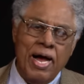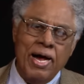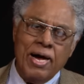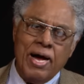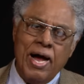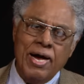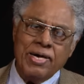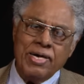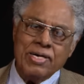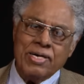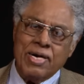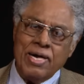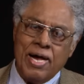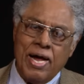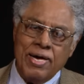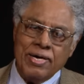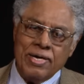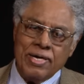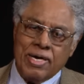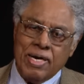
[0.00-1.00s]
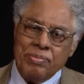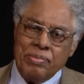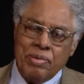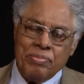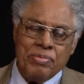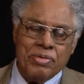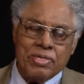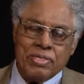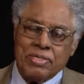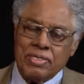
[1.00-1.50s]
I, I, can I can come
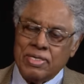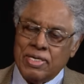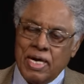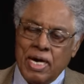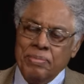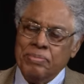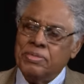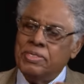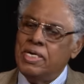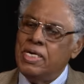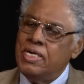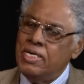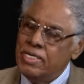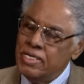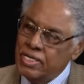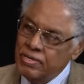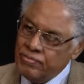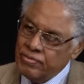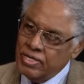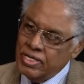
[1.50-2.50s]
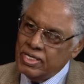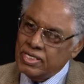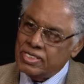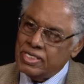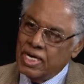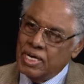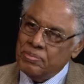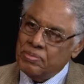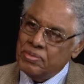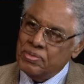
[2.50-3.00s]
up with umpteen different
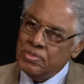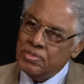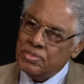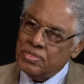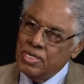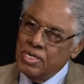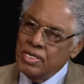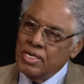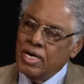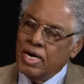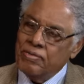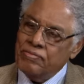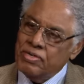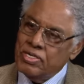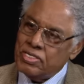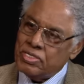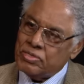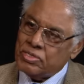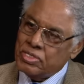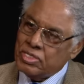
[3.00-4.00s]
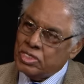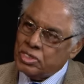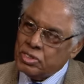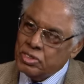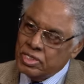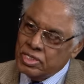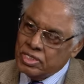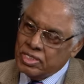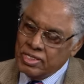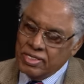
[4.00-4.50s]
examples of this,
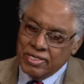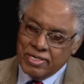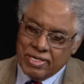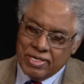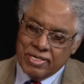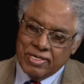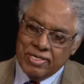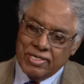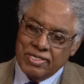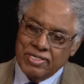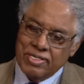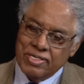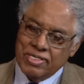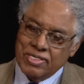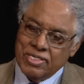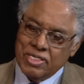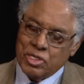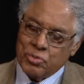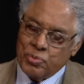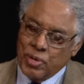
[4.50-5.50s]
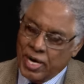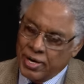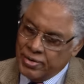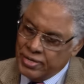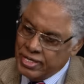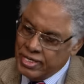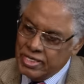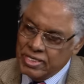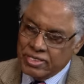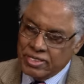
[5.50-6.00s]
this uh,
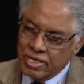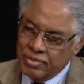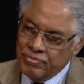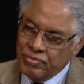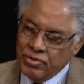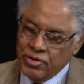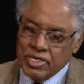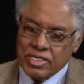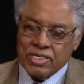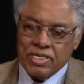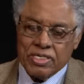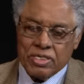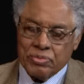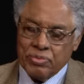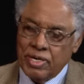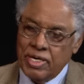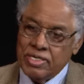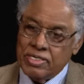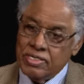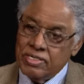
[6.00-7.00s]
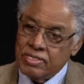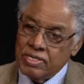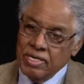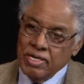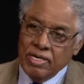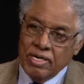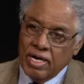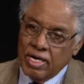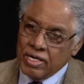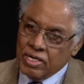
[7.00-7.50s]
disparities in various situations,
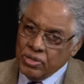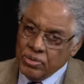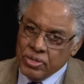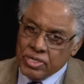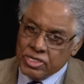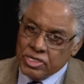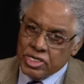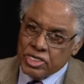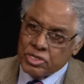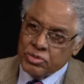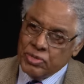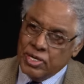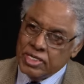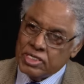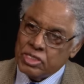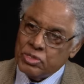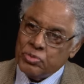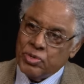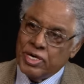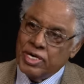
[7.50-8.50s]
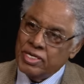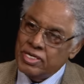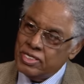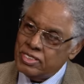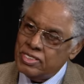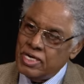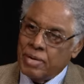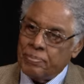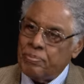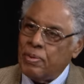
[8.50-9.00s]
including situations where it
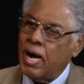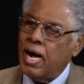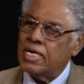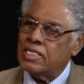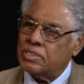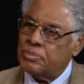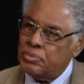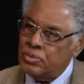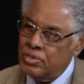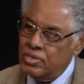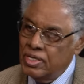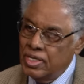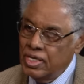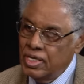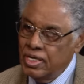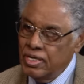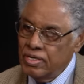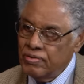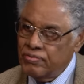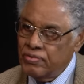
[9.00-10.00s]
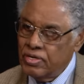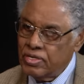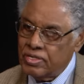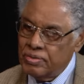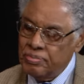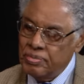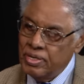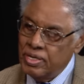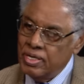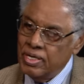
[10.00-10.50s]
is not possible for
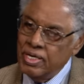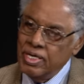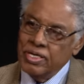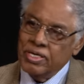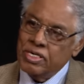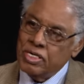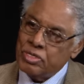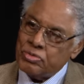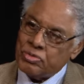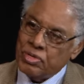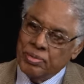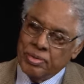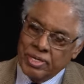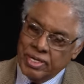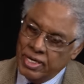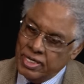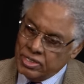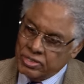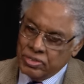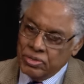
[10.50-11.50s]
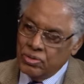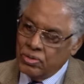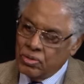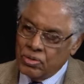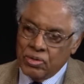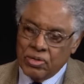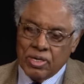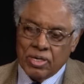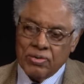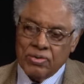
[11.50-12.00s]
it to be either discrimination
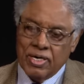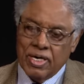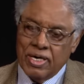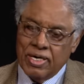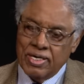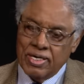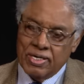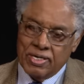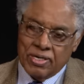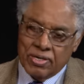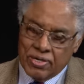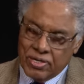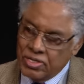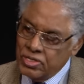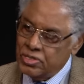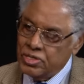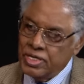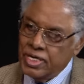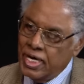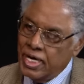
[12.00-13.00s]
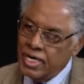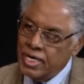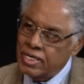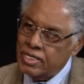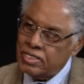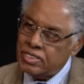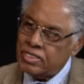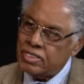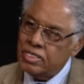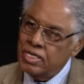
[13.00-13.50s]
or uh, or, or
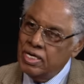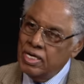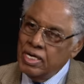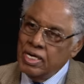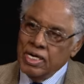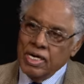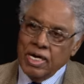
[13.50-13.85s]
genetics.